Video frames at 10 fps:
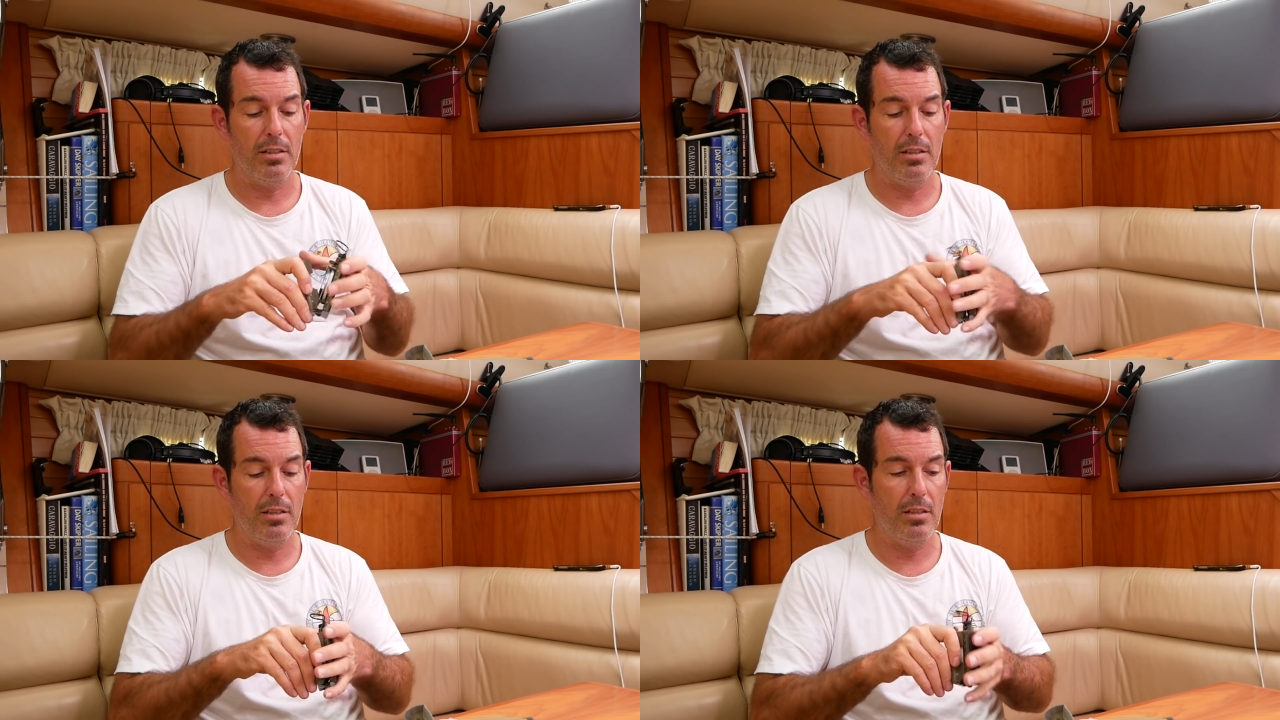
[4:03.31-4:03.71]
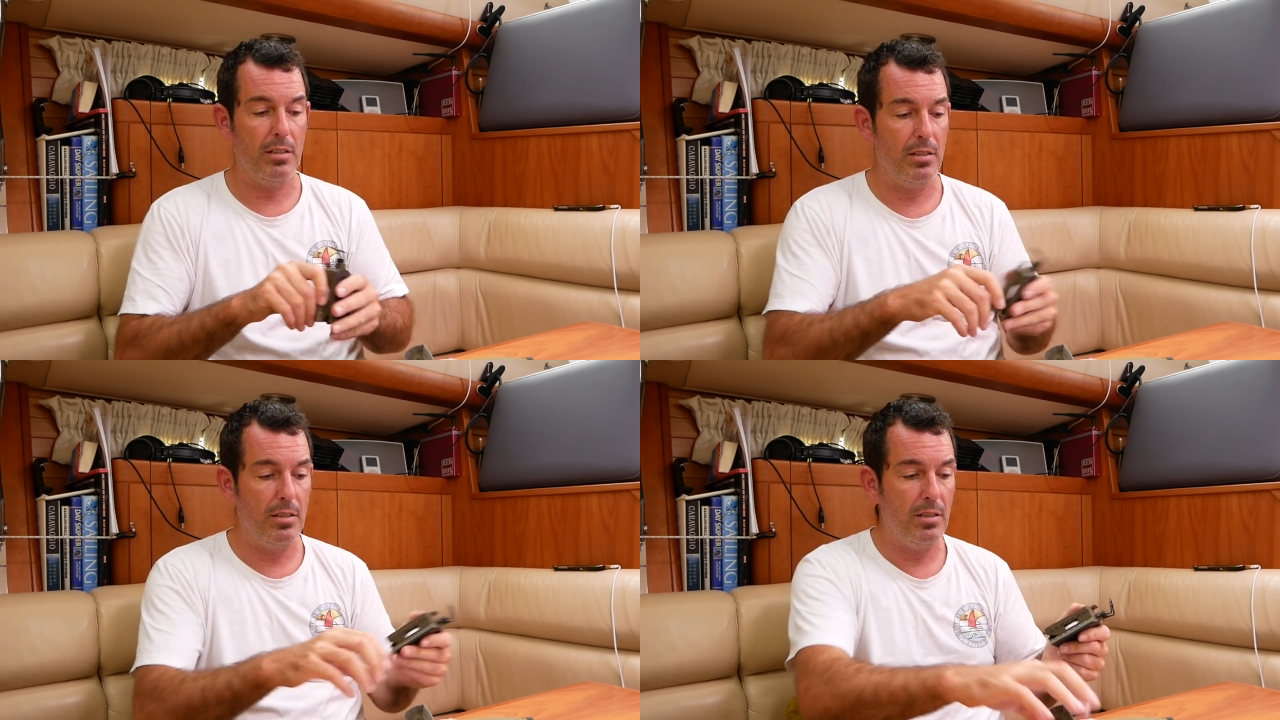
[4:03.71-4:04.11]

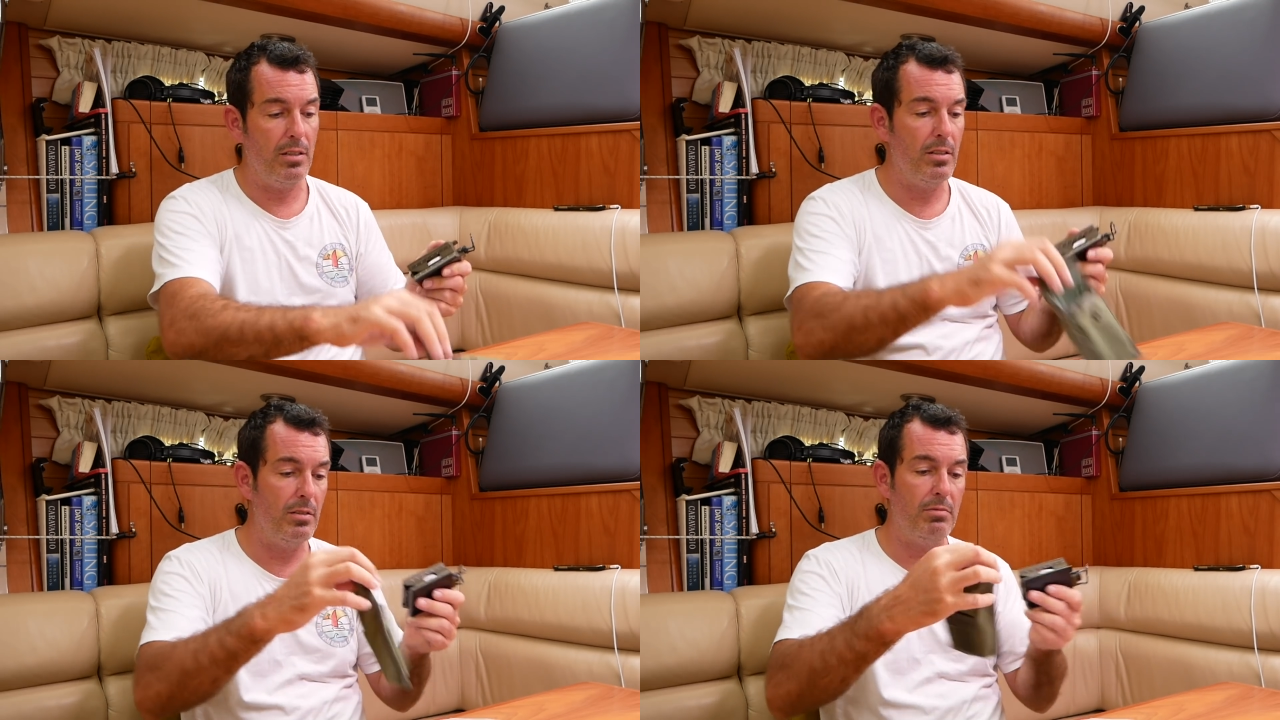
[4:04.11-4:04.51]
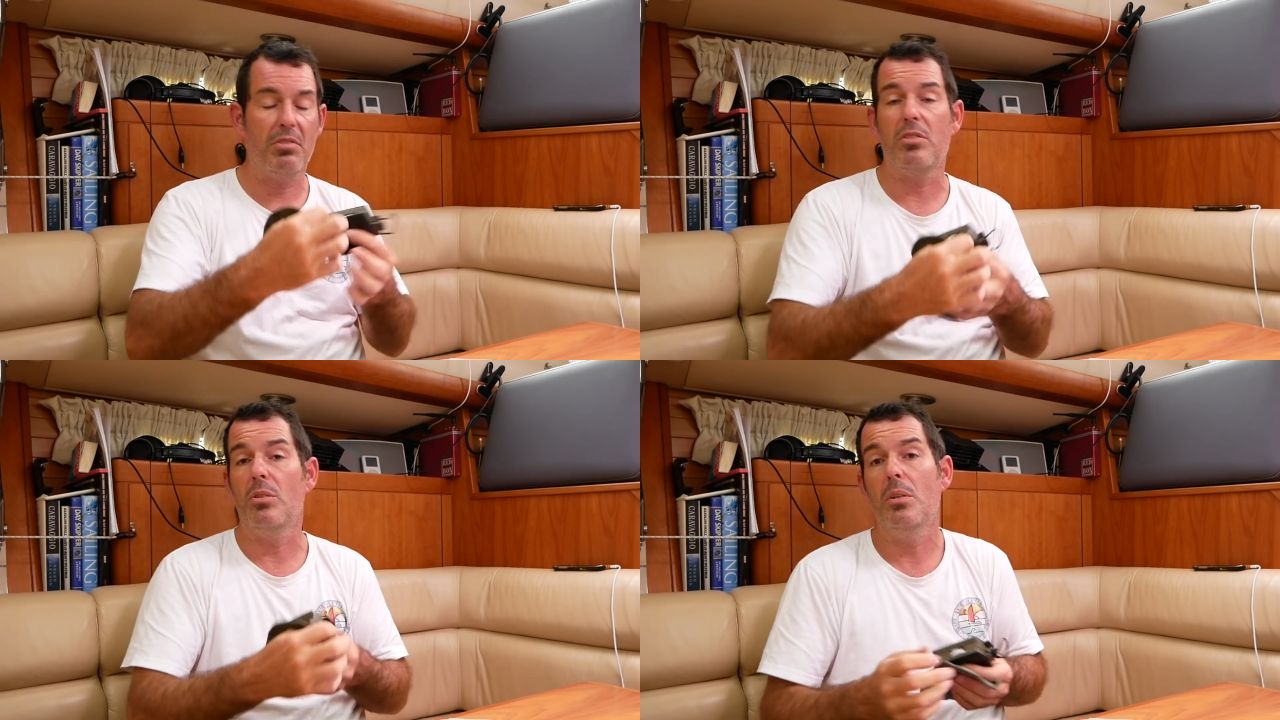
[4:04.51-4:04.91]

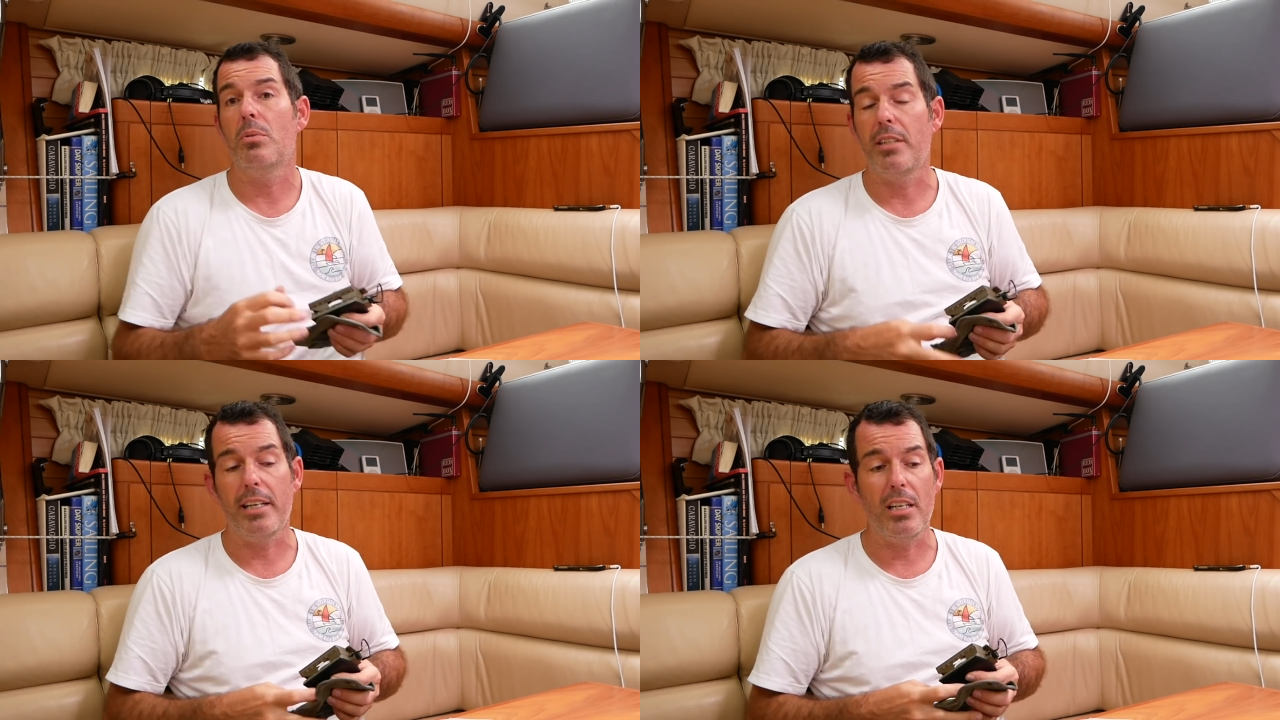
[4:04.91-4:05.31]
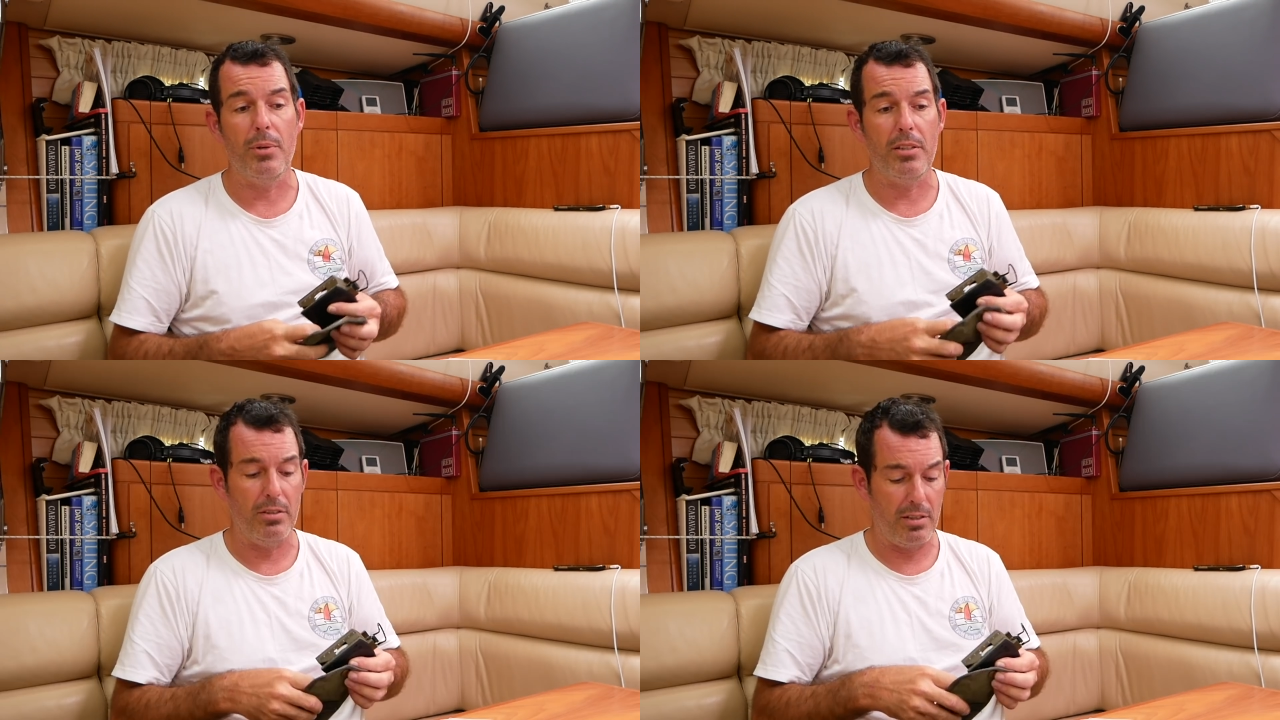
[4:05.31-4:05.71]
I thought, well, take it
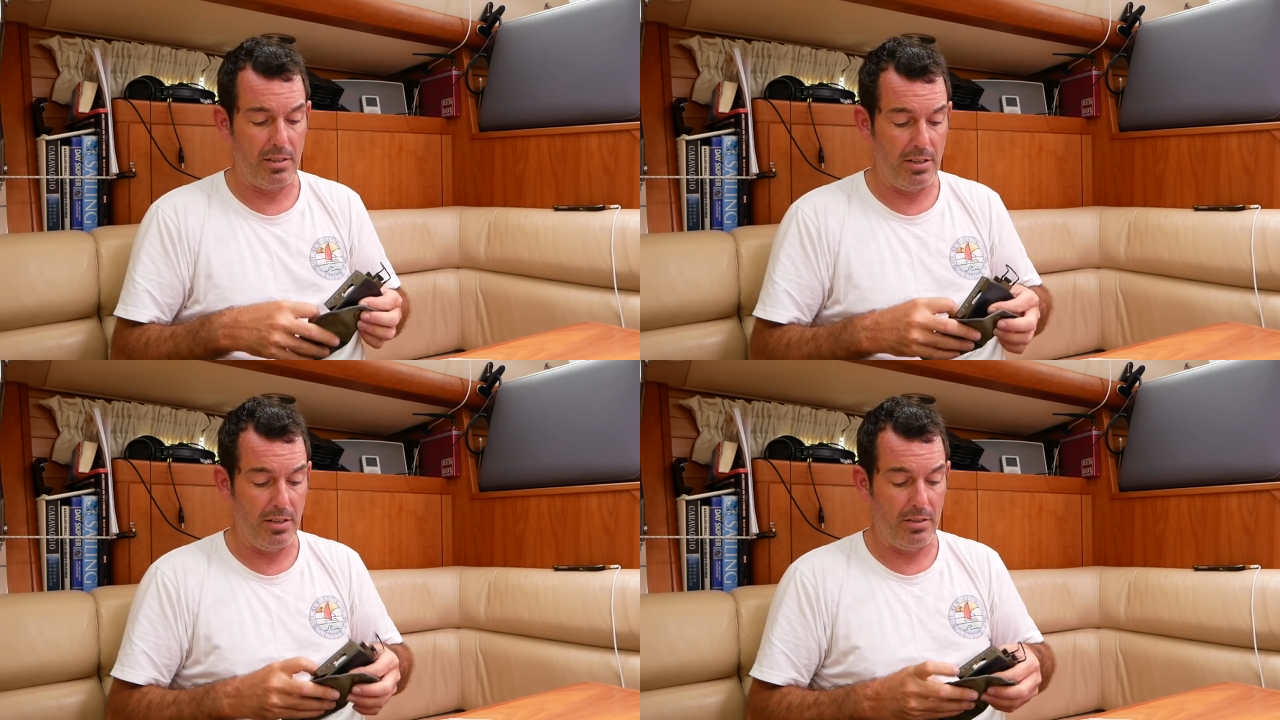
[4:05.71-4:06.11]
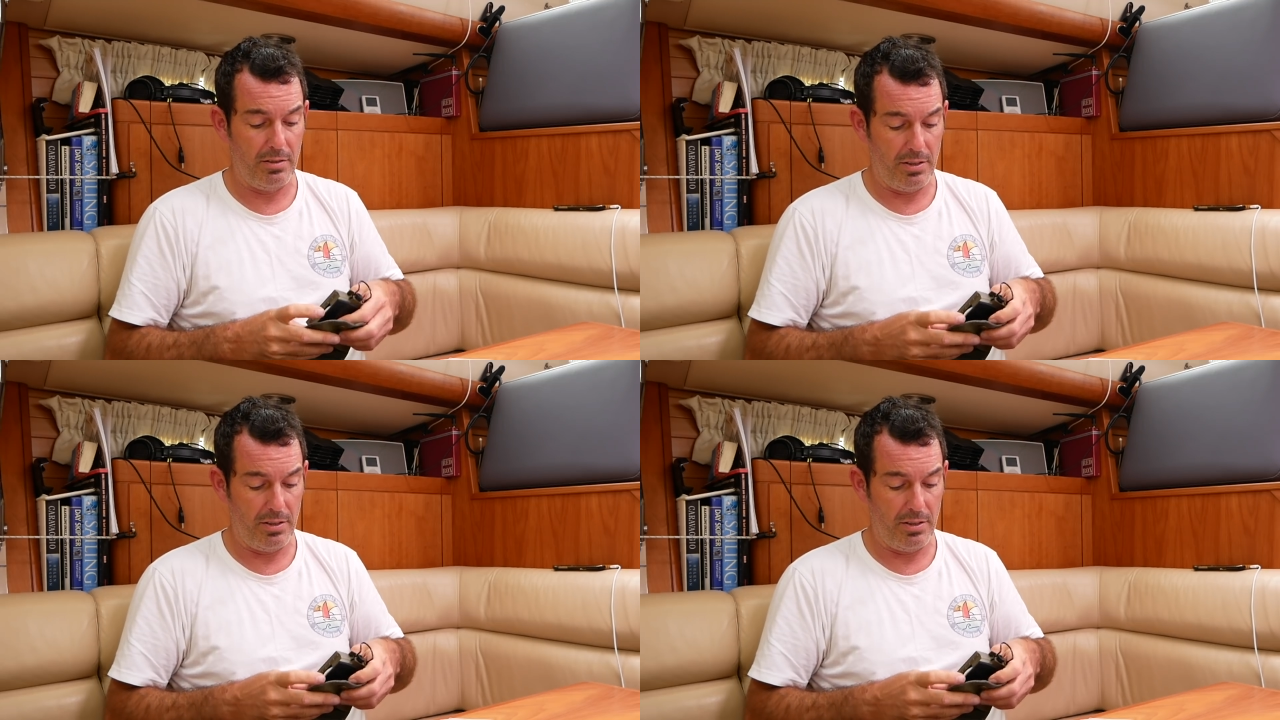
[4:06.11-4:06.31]
with you, you know.